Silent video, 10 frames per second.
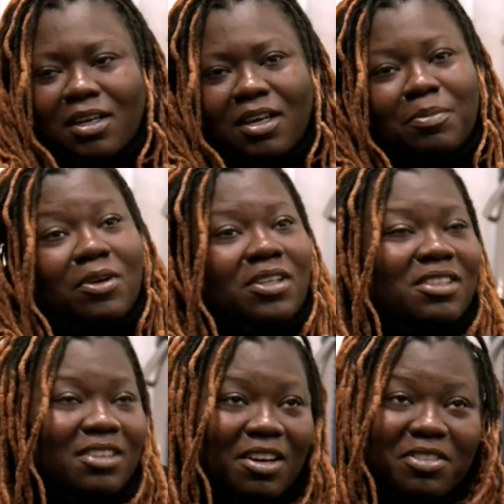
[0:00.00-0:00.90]
a police
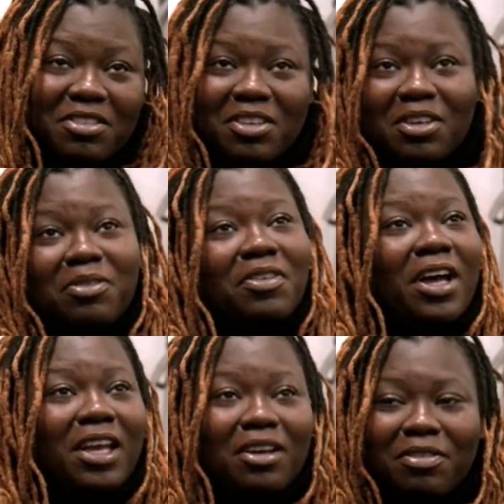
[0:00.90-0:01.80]
officer, a
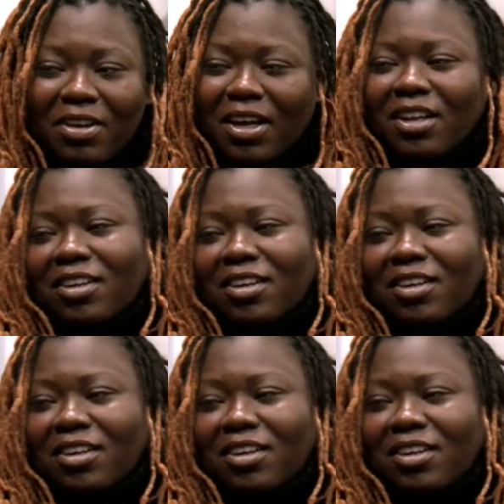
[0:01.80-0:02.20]
firefighter.